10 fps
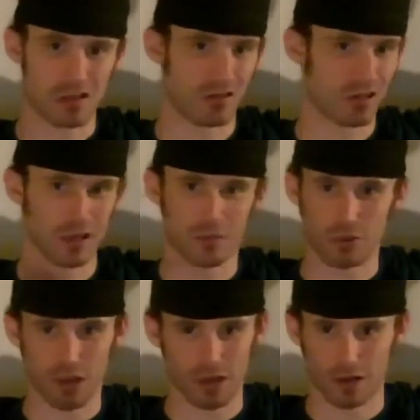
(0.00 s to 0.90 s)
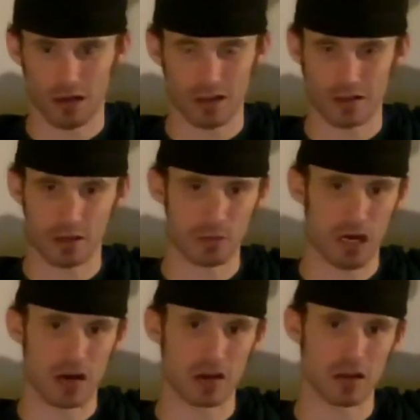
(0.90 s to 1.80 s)
I don't like complain or anything
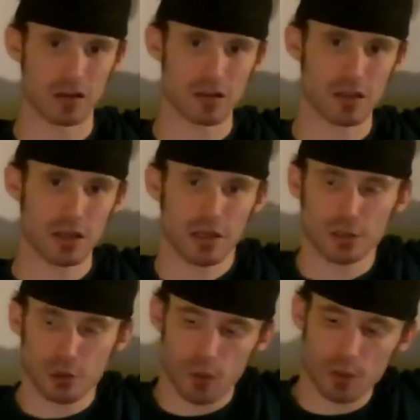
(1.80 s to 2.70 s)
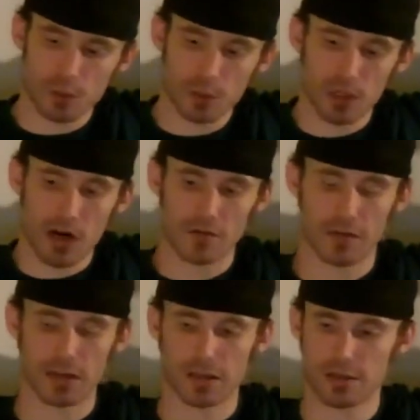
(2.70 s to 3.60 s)
about it. It's enjoyable
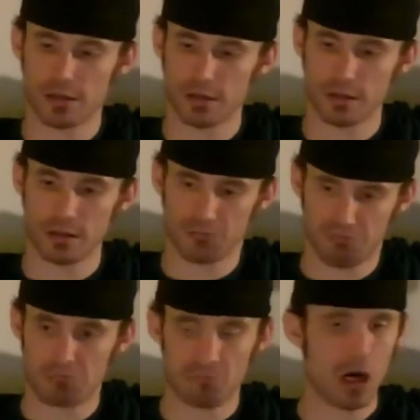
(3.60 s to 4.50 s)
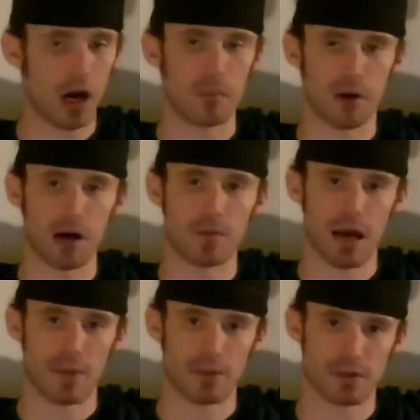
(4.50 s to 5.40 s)
enough that I'm
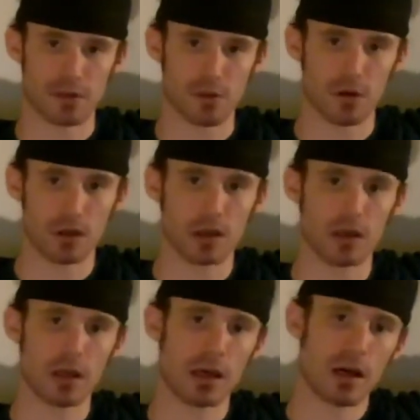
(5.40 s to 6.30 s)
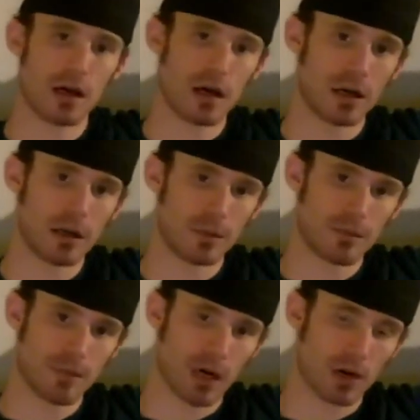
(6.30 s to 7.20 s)
happy to smoke it. Um,
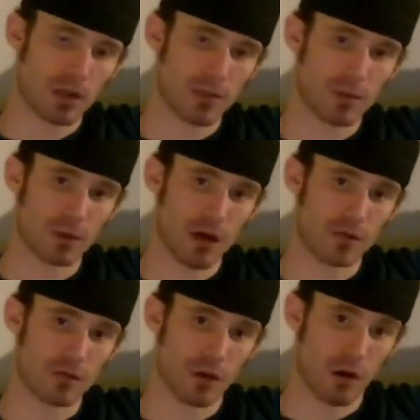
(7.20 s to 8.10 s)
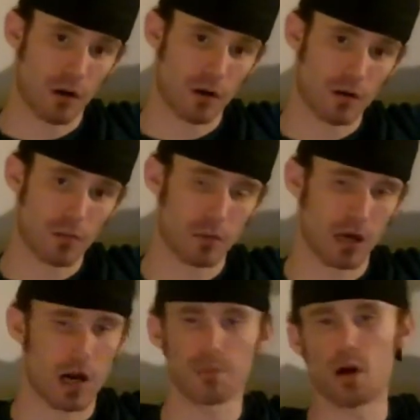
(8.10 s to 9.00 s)
I'll keep it around for her,
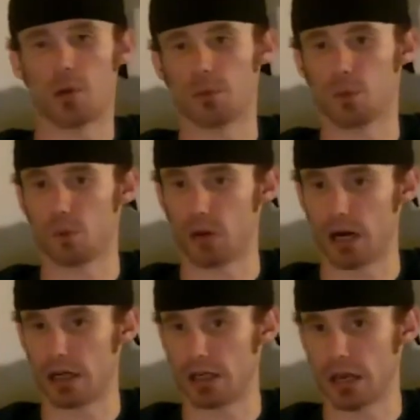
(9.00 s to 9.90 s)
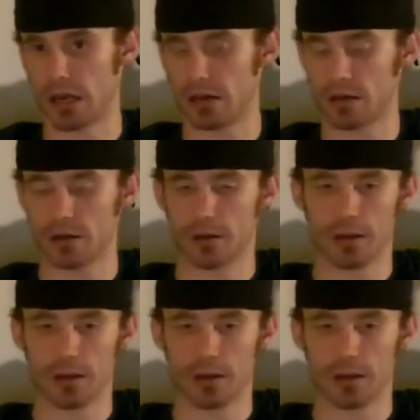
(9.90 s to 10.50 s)
but I probably won't buy it again.